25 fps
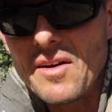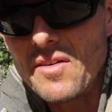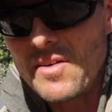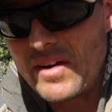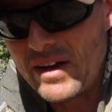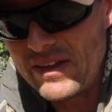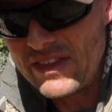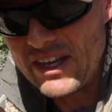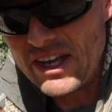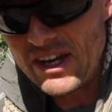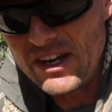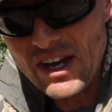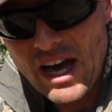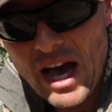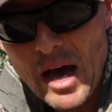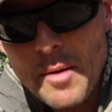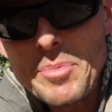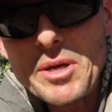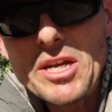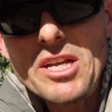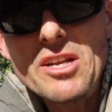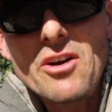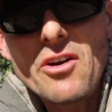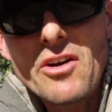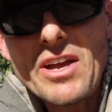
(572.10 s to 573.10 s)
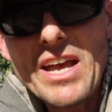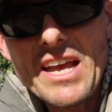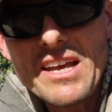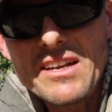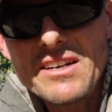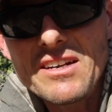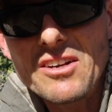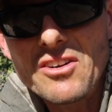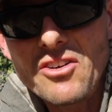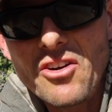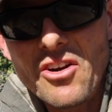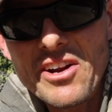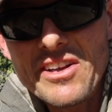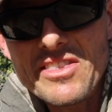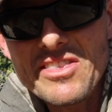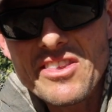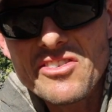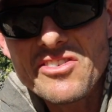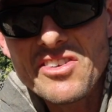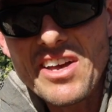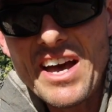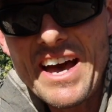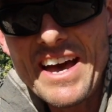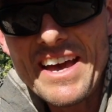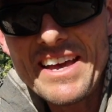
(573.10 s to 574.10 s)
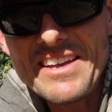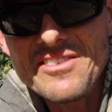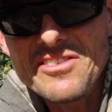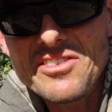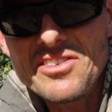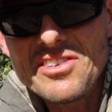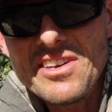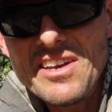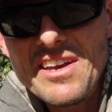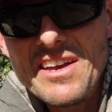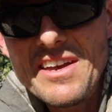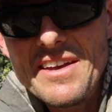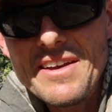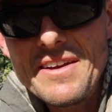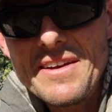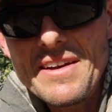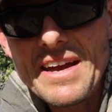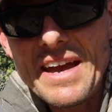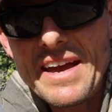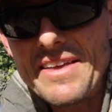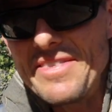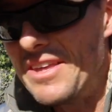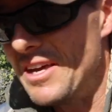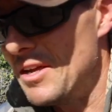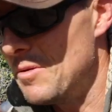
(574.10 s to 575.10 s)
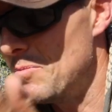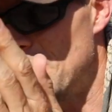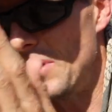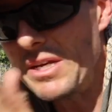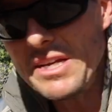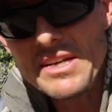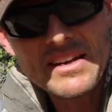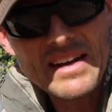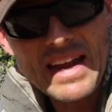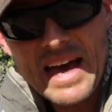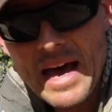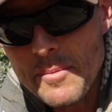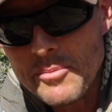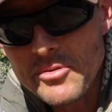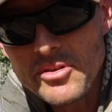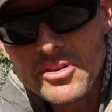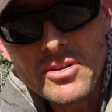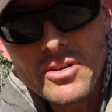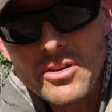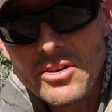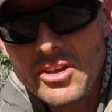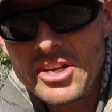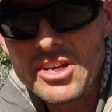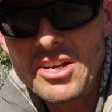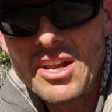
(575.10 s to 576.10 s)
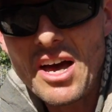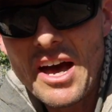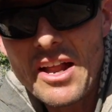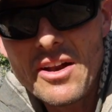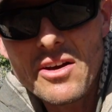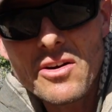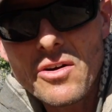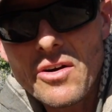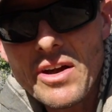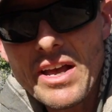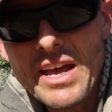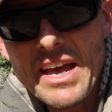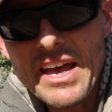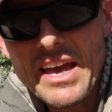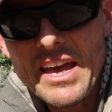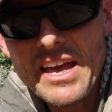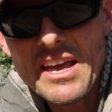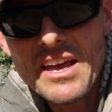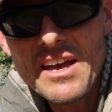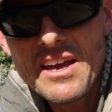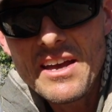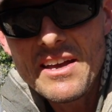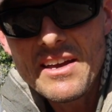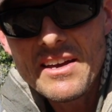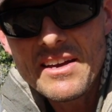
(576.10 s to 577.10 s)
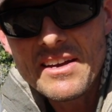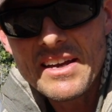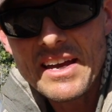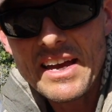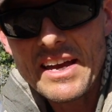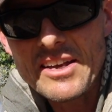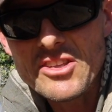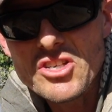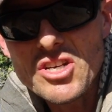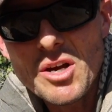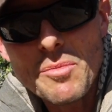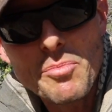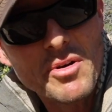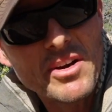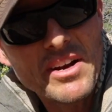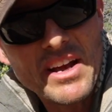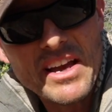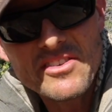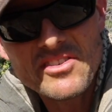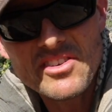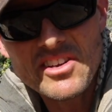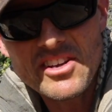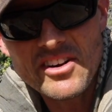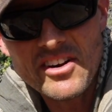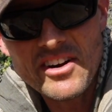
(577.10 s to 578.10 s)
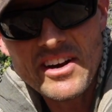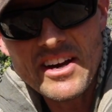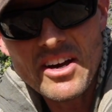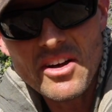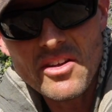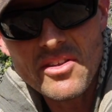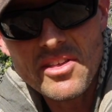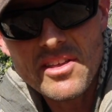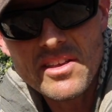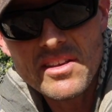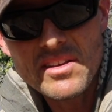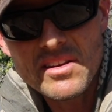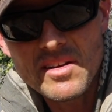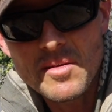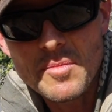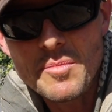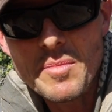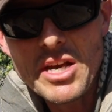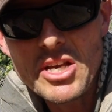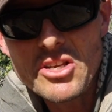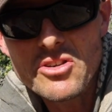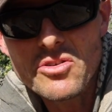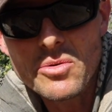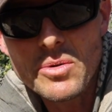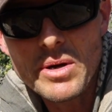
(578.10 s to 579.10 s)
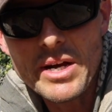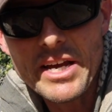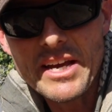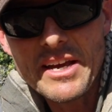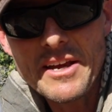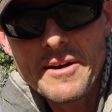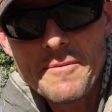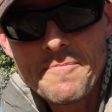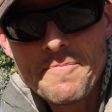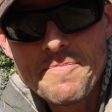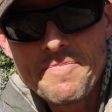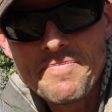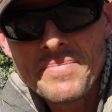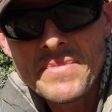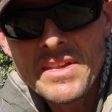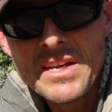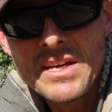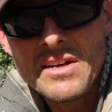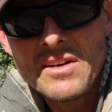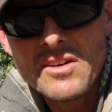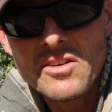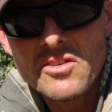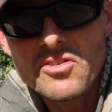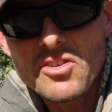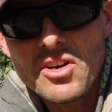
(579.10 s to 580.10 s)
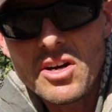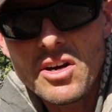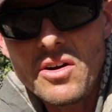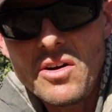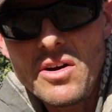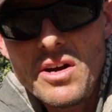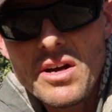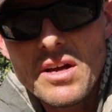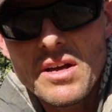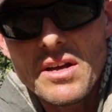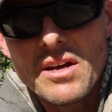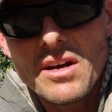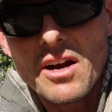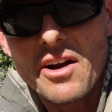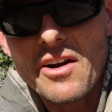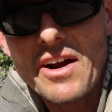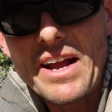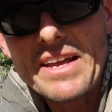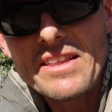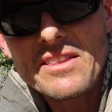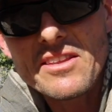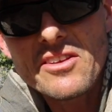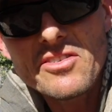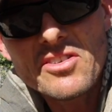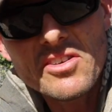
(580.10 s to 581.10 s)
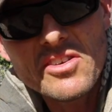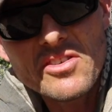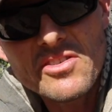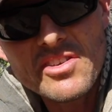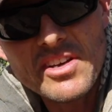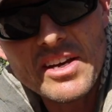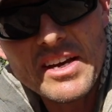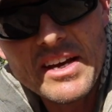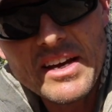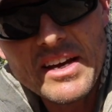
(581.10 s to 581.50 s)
and then not being okay and ignoring the signs, and then being absolutely not okay and jeopardizing your health in a major way. So, all right, this is